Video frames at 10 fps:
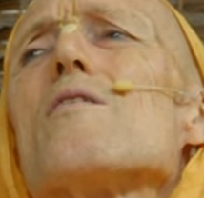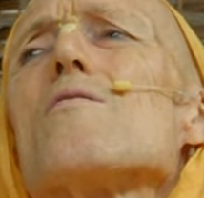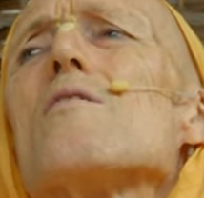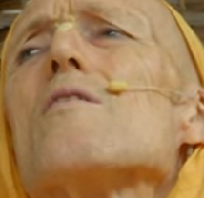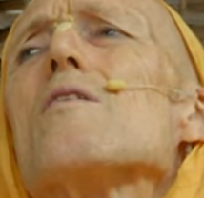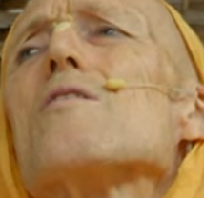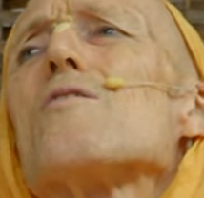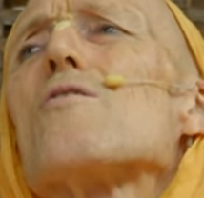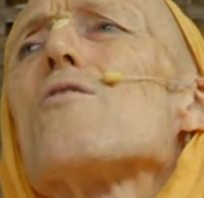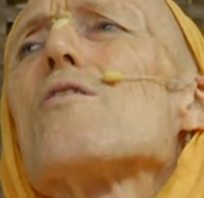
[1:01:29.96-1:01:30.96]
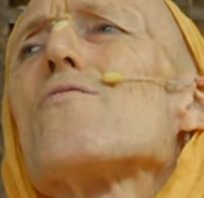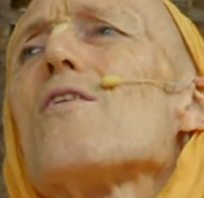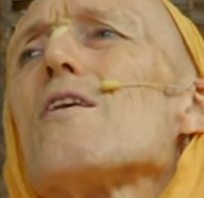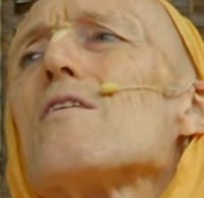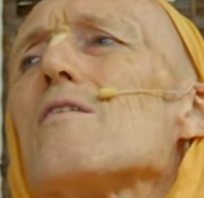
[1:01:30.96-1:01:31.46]
out. To
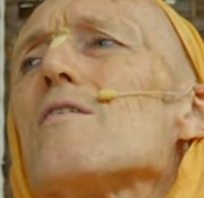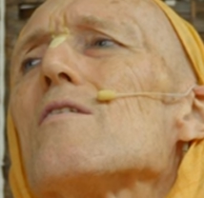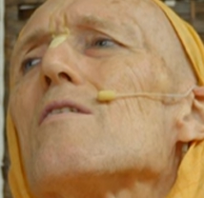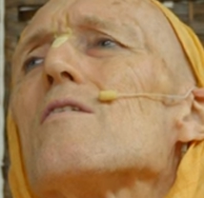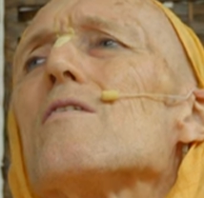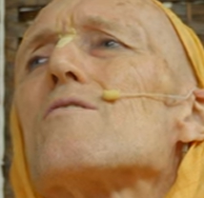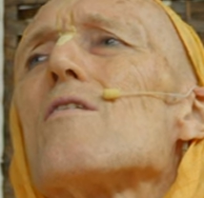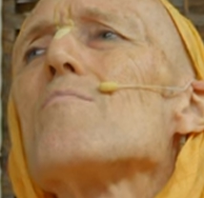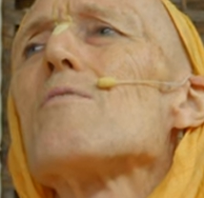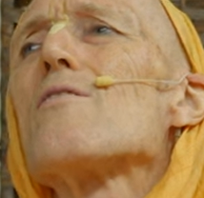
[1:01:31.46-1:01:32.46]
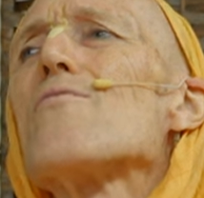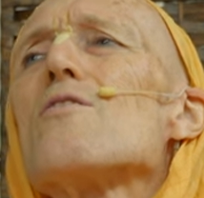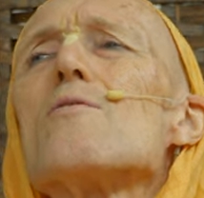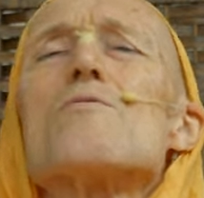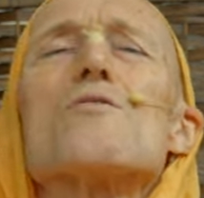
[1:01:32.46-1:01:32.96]
glorify some big
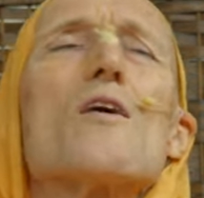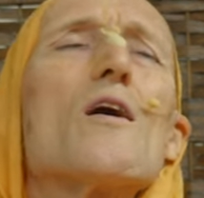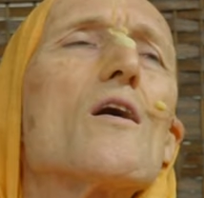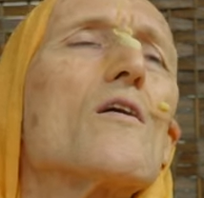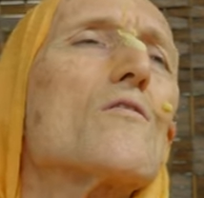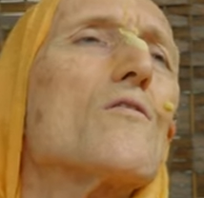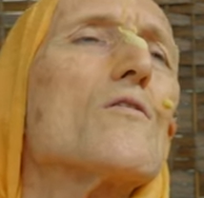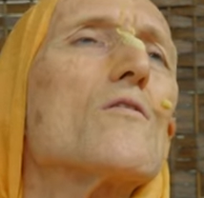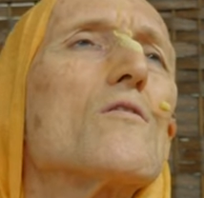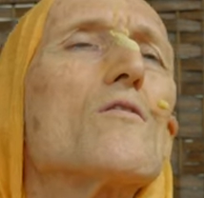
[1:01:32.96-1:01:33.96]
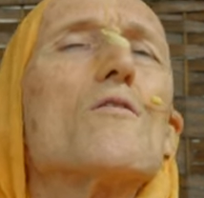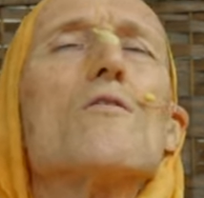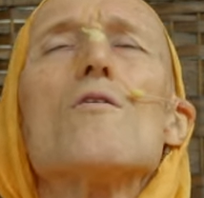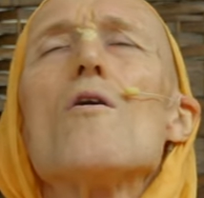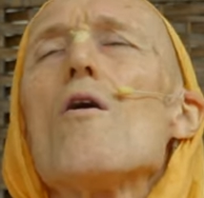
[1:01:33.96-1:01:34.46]
film star or,
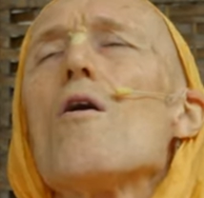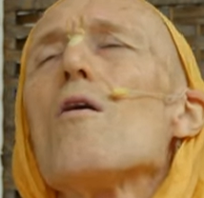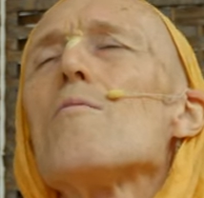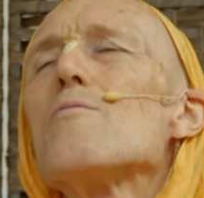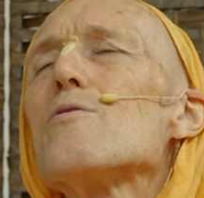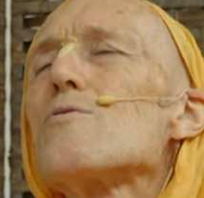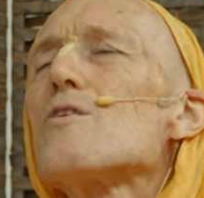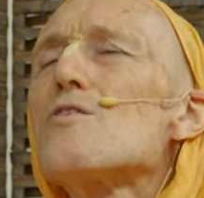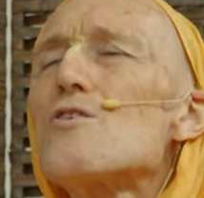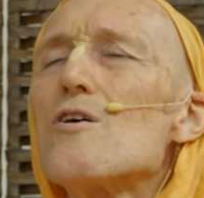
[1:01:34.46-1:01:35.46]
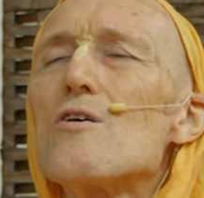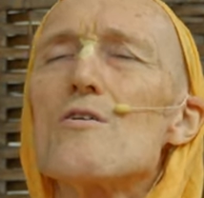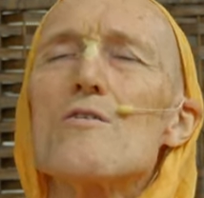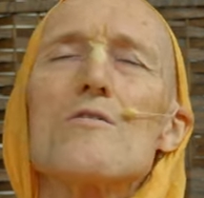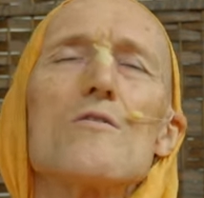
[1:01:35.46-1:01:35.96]
or
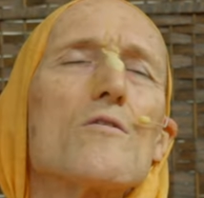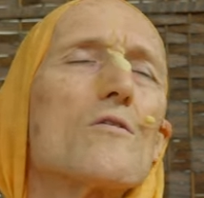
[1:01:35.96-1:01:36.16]
musician